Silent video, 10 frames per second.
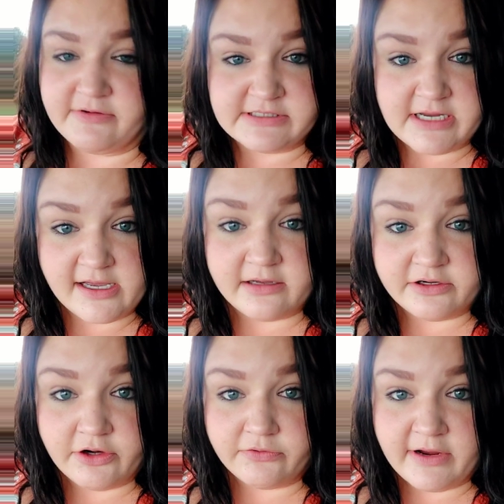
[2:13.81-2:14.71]
was not
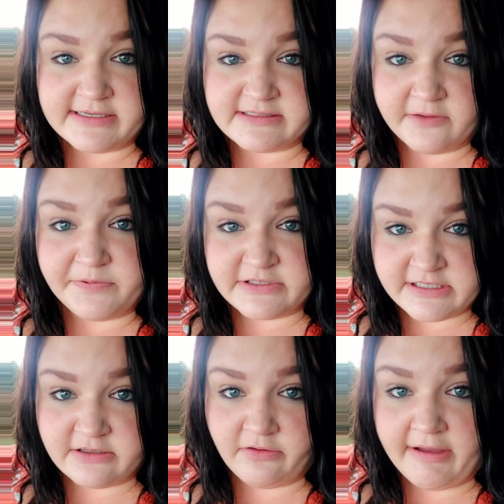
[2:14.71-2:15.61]
under arrest up
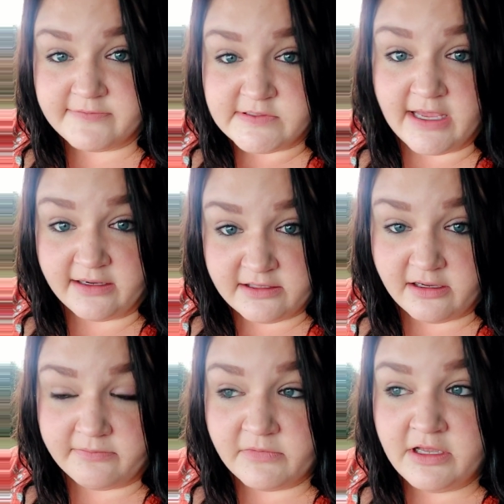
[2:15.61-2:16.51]
until I was yanked
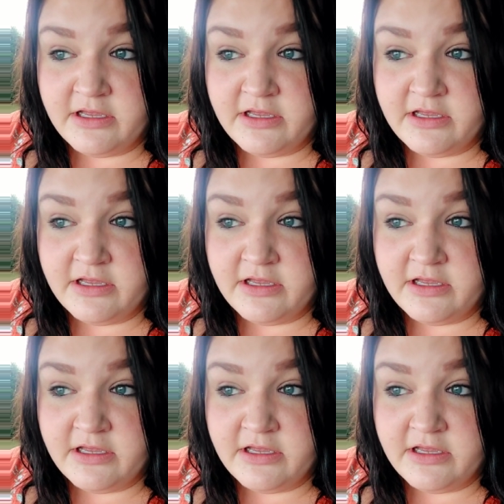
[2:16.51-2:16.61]
up.